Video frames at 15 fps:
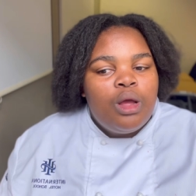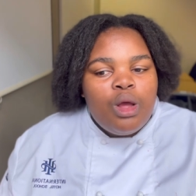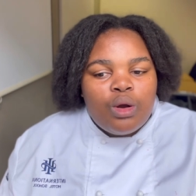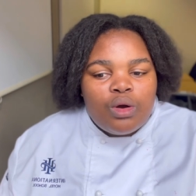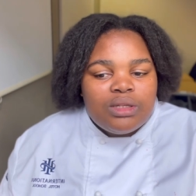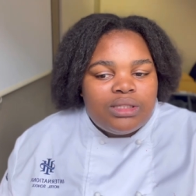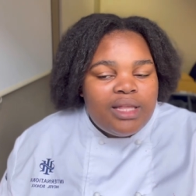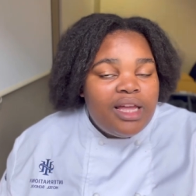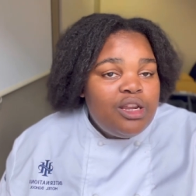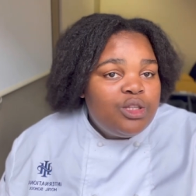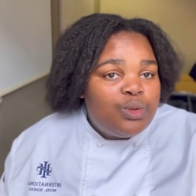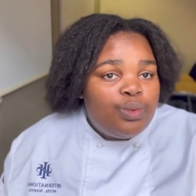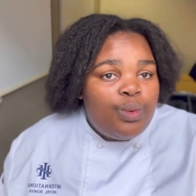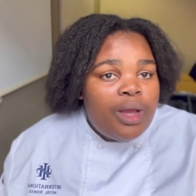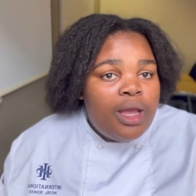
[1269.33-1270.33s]
because that
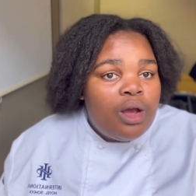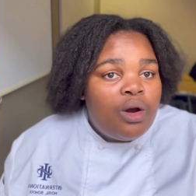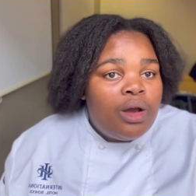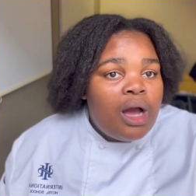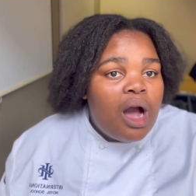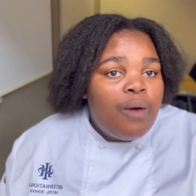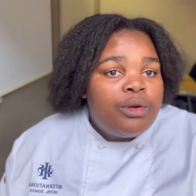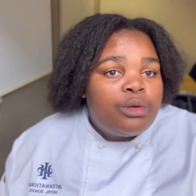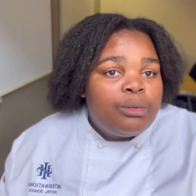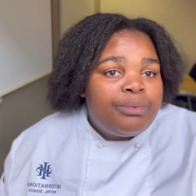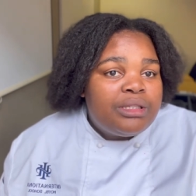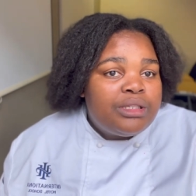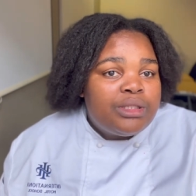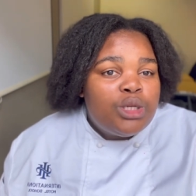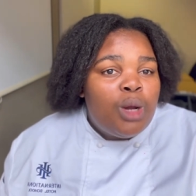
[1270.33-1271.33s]
is where or how it will be
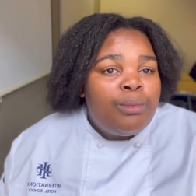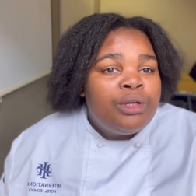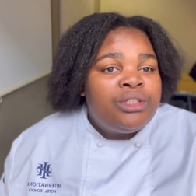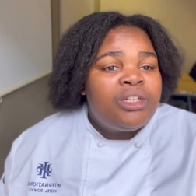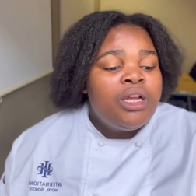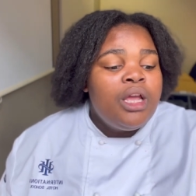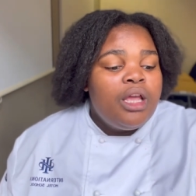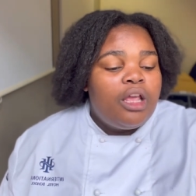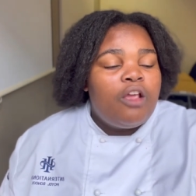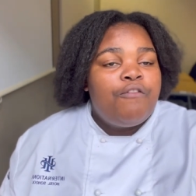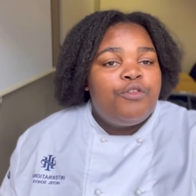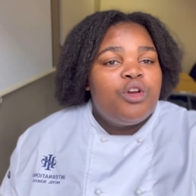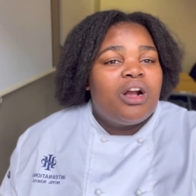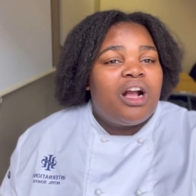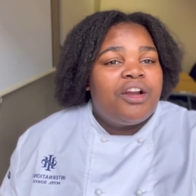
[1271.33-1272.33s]
determined
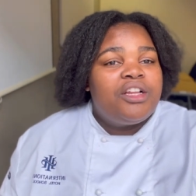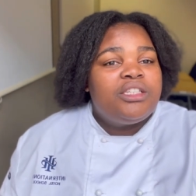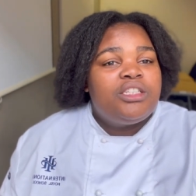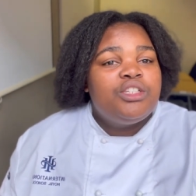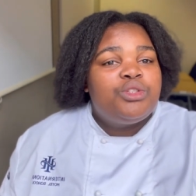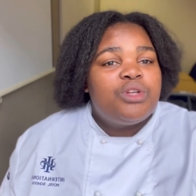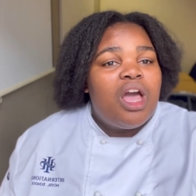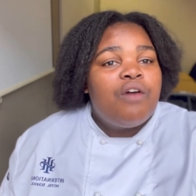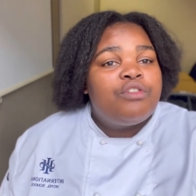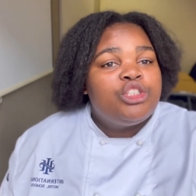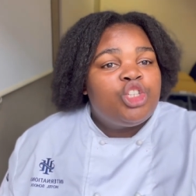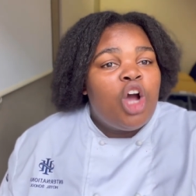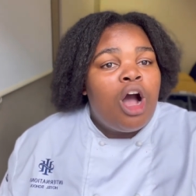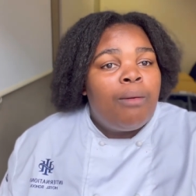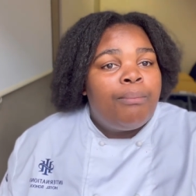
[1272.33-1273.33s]
if you're guaranteed to have a
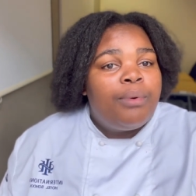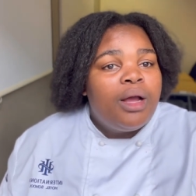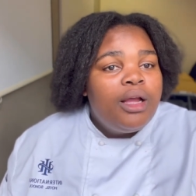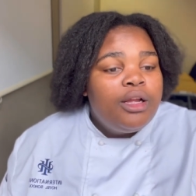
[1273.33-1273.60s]
job